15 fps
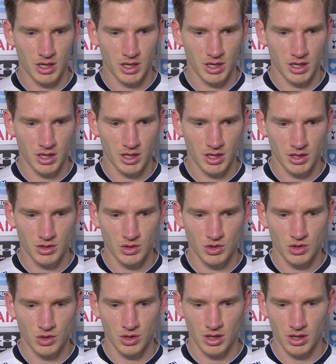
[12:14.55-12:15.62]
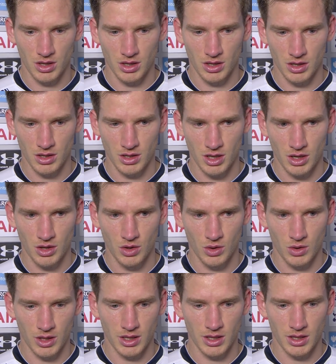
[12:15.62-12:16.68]
Um, what is he,
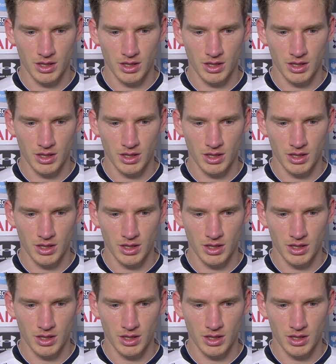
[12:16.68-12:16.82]
33